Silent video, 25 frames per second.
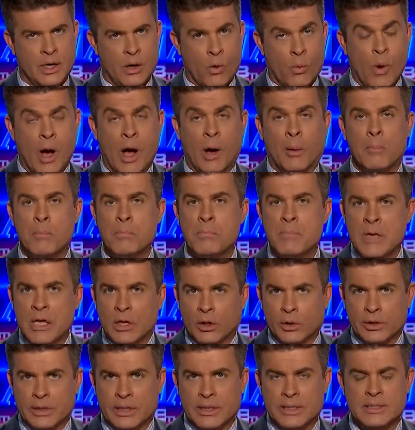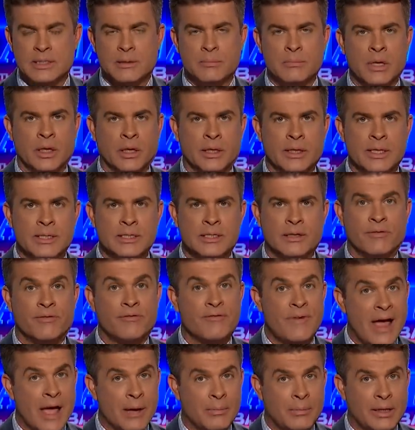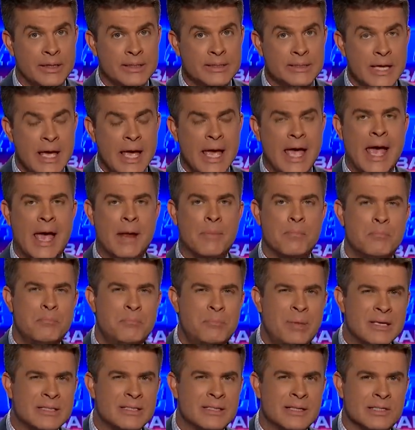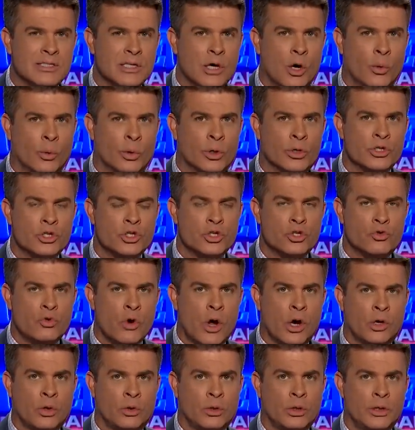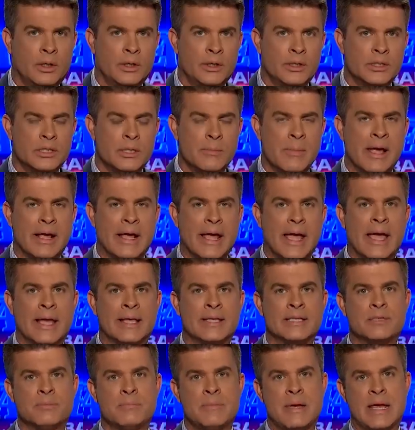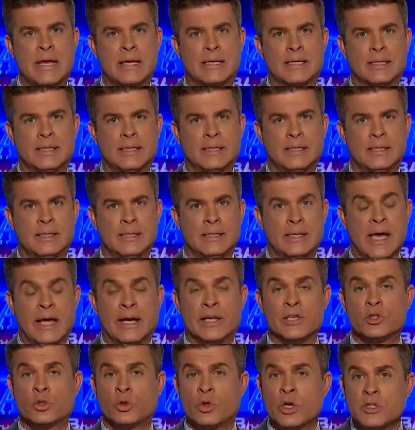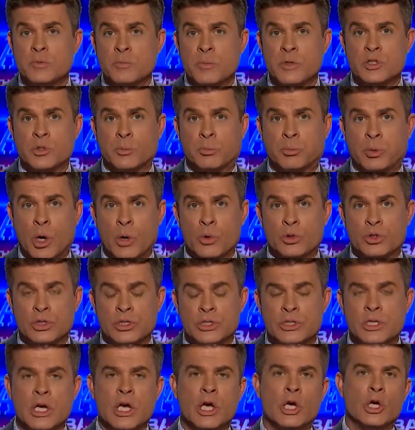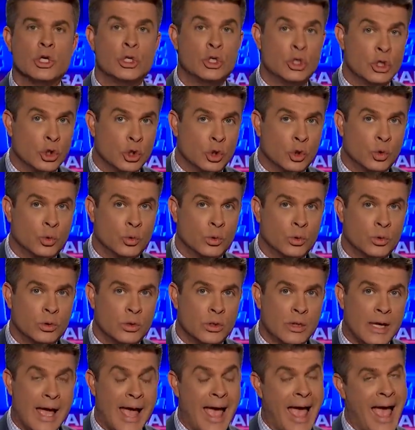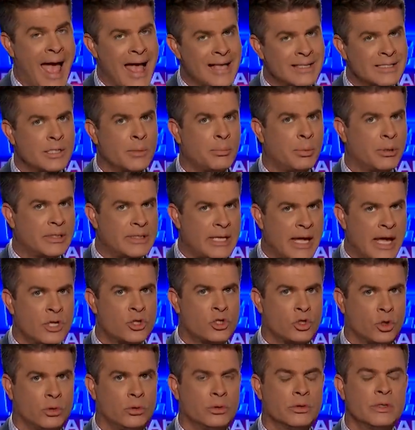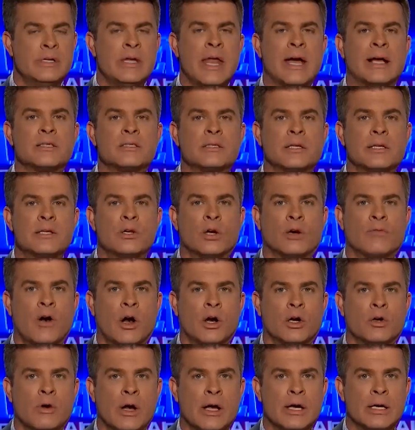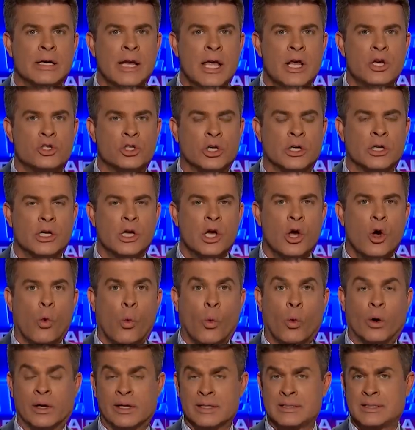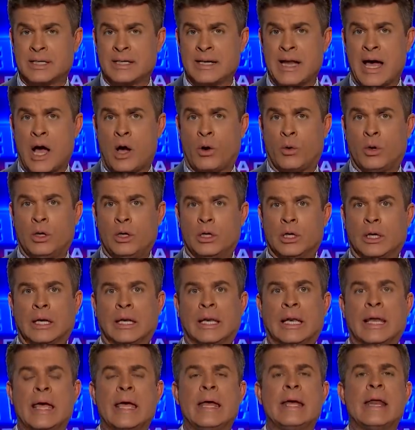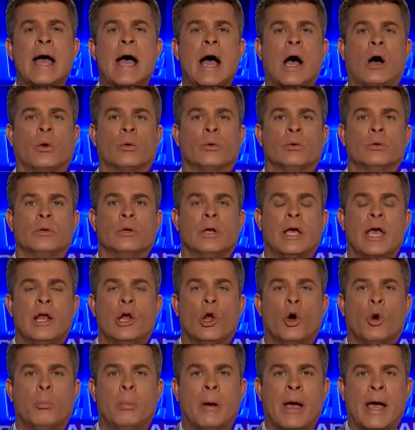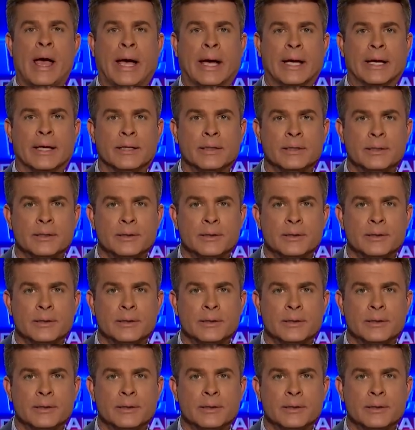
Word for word: while millions and millions of families and business owners struggle to make ends meet. And as Christmas approaches, you, as the potential next leader of our great nation, want us to now lay down and obey.